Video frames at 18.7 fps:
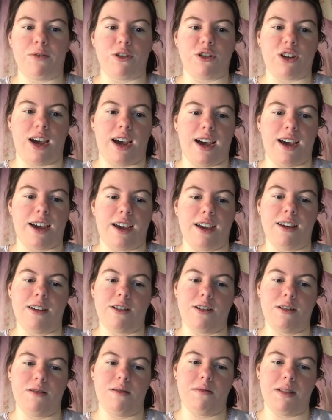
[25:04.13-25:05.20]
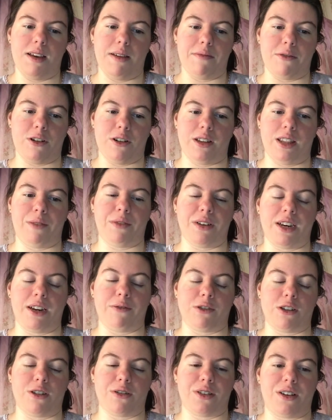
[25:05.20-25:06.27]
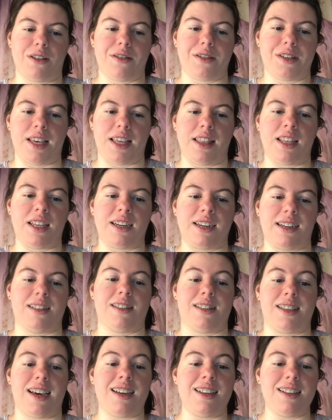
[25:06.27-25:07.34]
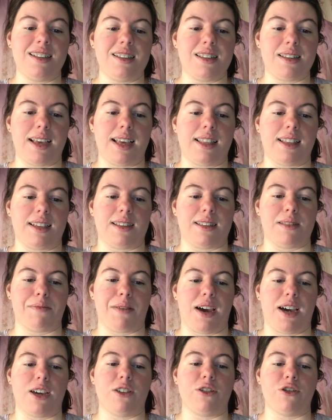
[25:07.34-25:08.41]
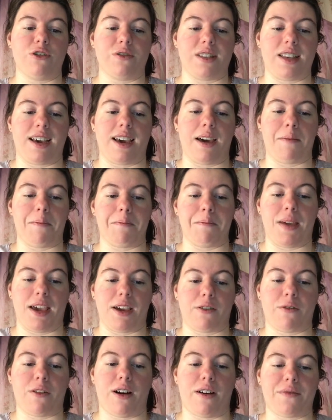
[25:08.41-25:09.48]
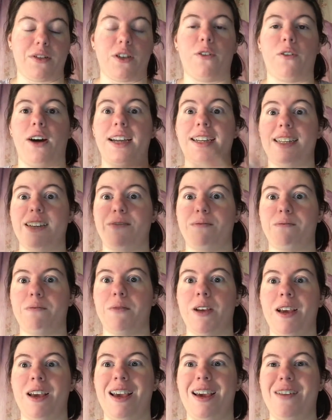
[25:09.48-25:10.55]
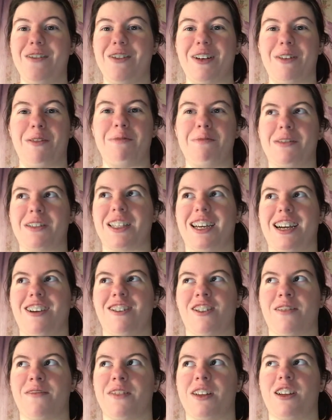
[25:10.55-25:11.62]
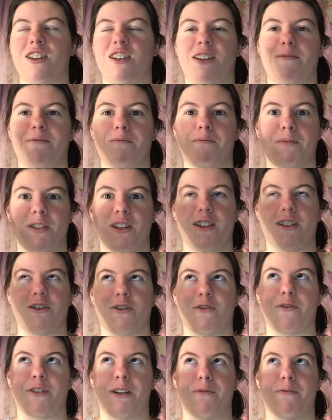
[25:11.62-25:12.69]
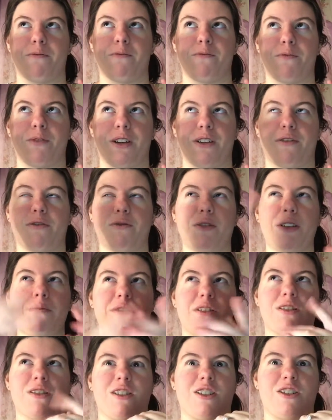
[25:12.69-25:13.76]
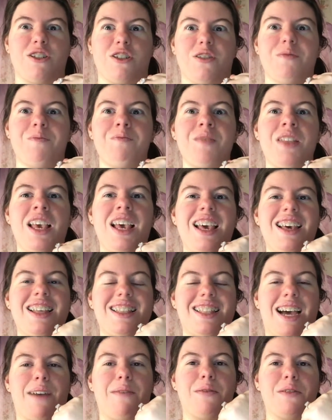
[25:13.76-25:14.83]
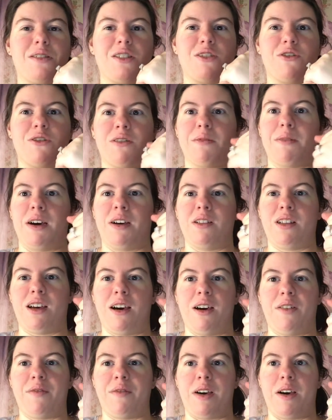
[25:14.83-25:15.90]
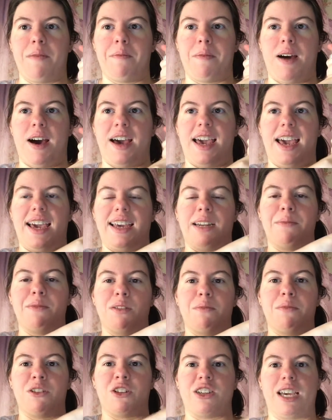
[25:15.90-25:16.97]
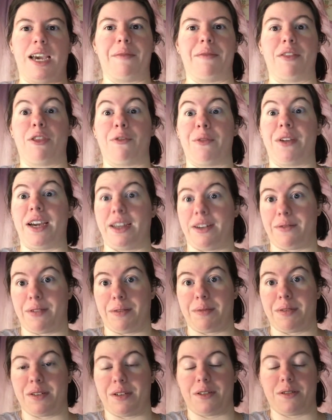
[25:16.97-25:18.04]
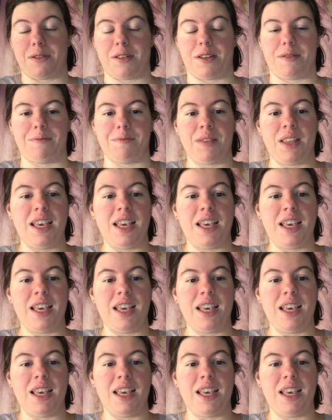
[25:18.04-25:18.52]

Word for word: which I am currently reading, which is called Senlin Ascends, and this is by Josiah Bancroft. Oh, I did forget one book that I also finished. I finished three, read three books, not two. That was The Truth About Love by Anna Bloom, which I gave a three out of five stars. So